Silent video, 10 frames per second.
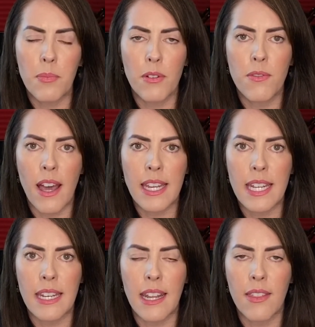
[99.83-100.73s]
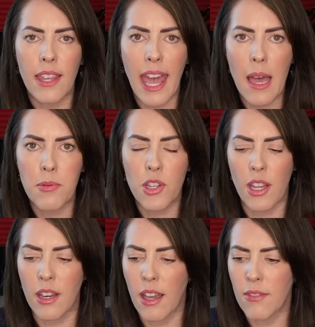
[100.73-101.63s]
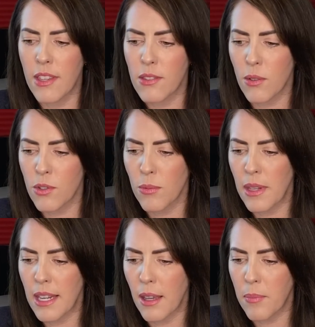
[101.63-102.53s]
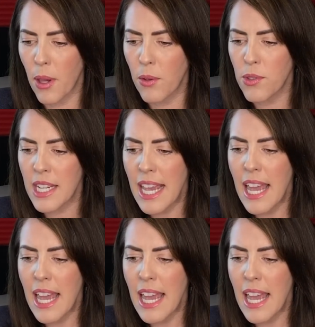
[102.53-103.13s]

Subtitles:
provided in the caption of this social media post.